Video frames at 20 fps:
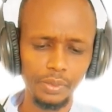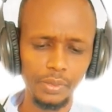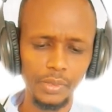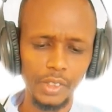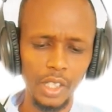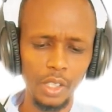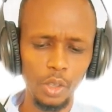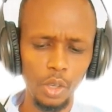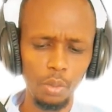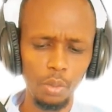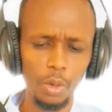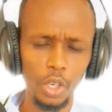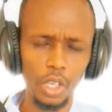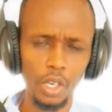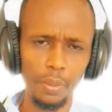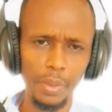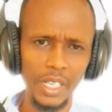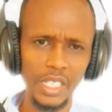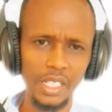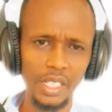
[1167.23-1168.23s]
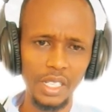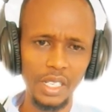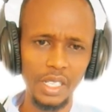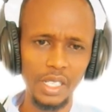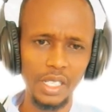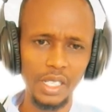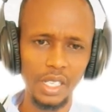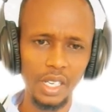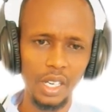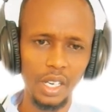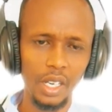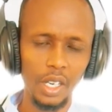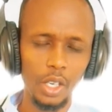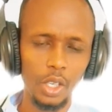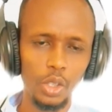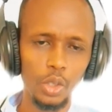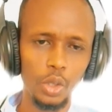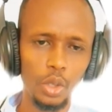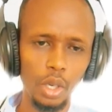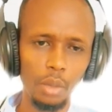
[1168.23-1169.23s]
Normal capacity is
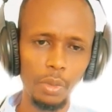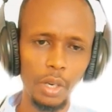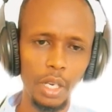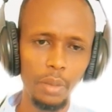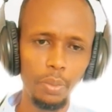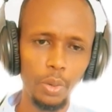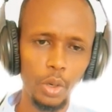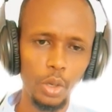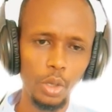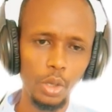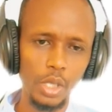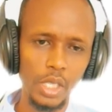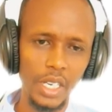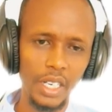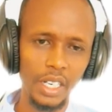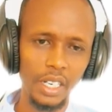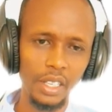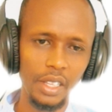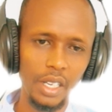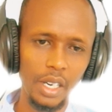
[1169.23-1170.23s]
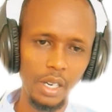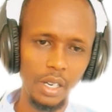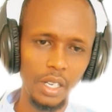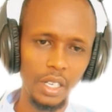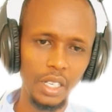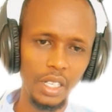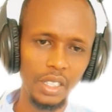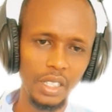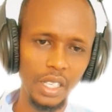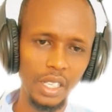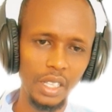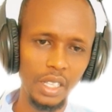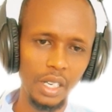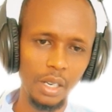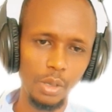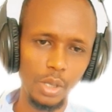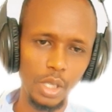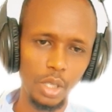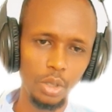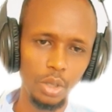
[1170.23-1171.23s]
you normally produce
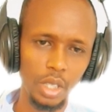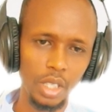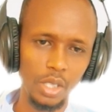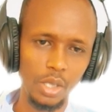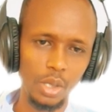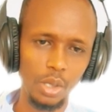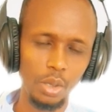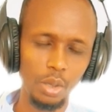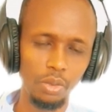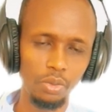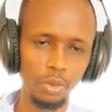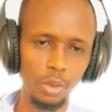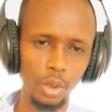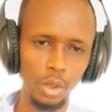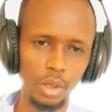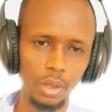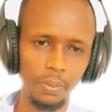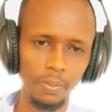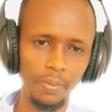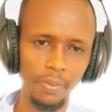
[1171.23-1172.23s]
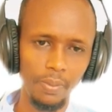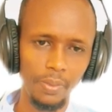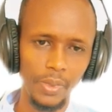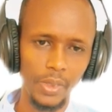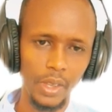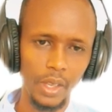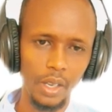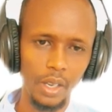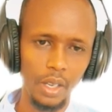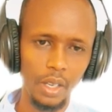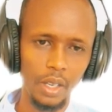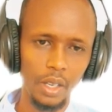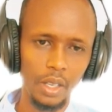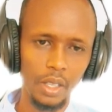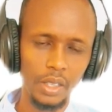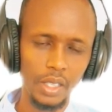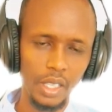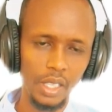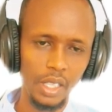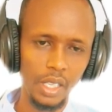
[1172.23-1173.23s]
10,000 units of goods.
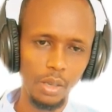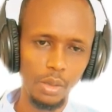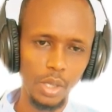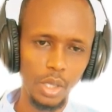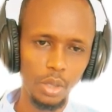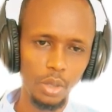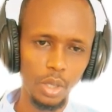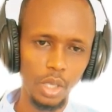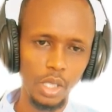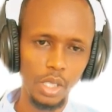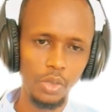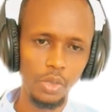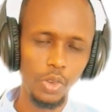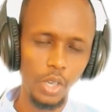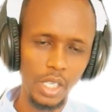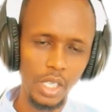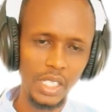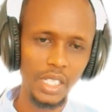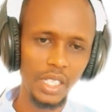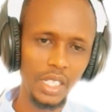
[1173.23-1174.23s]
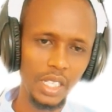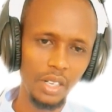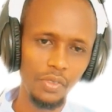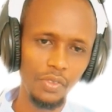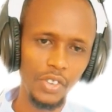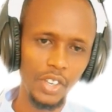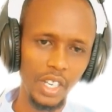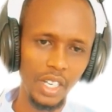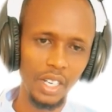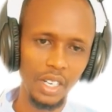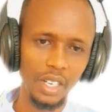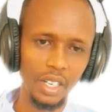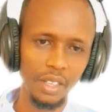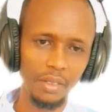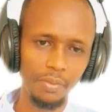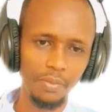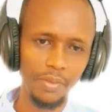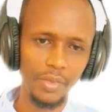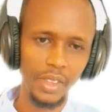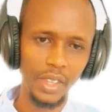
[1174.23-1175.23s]
10,000 units for a certain figure,
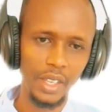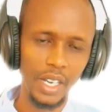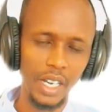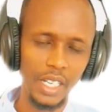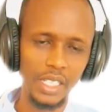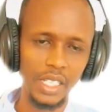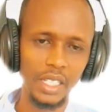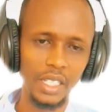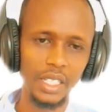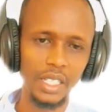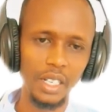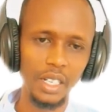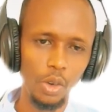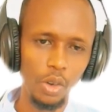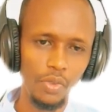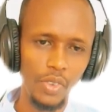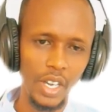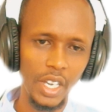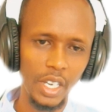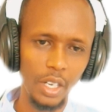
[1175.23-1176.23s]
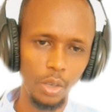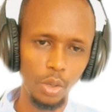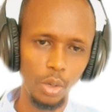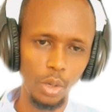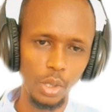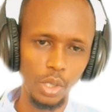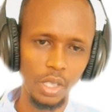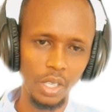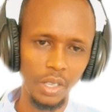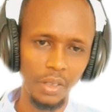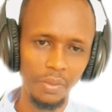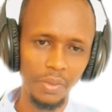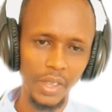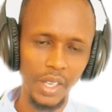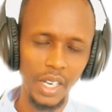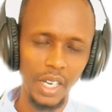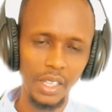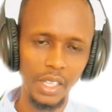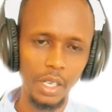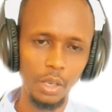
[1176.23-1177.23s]
a certain overhead cost.
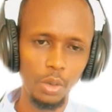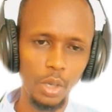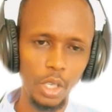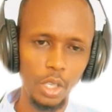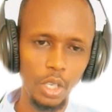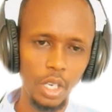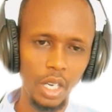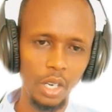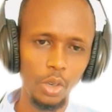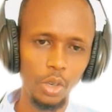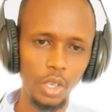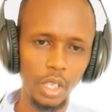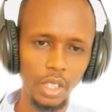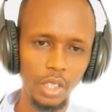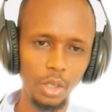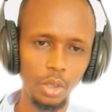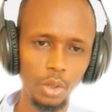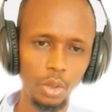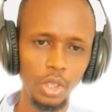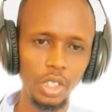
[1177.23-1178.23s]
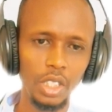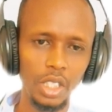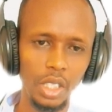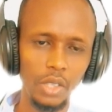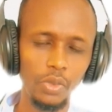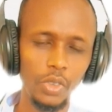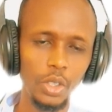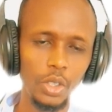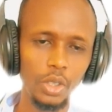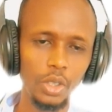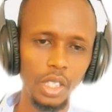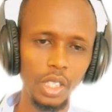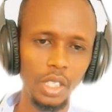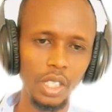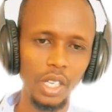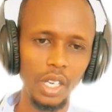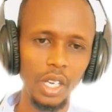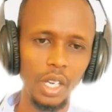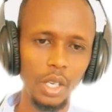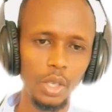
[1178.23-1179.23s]
And then when you are allocating to each inventory,
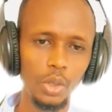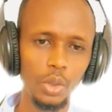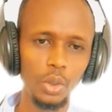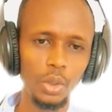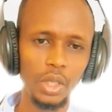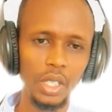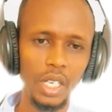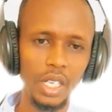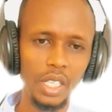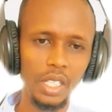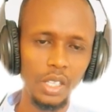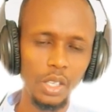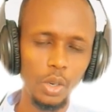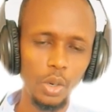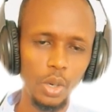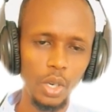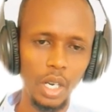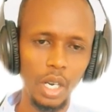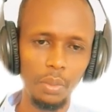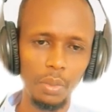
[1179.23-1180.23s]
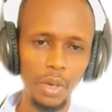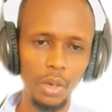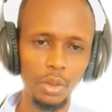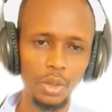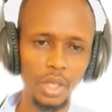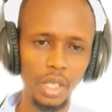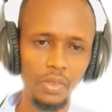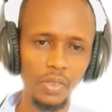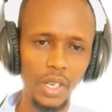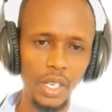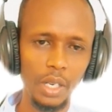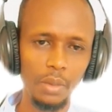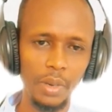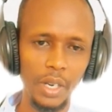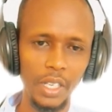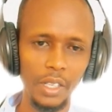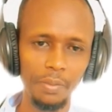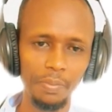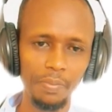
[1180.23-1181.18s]
you take the whole amount divided by